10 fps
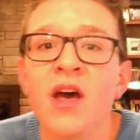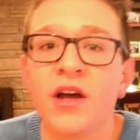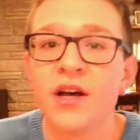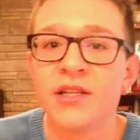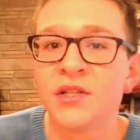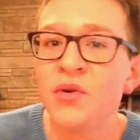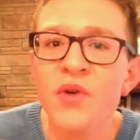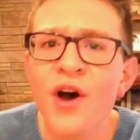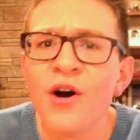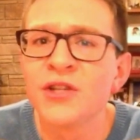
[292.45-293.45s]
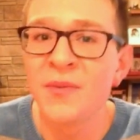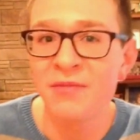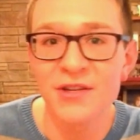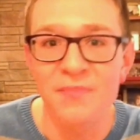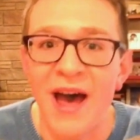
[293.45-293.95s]
Because who knows, maybe
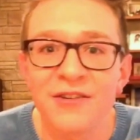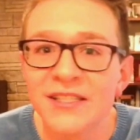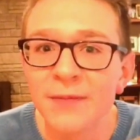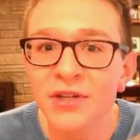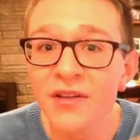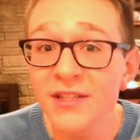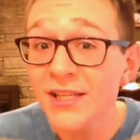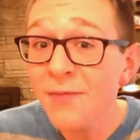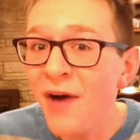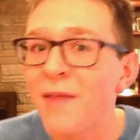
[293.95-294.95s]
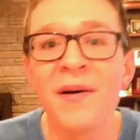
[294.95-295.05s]
there's bad reception on the subway.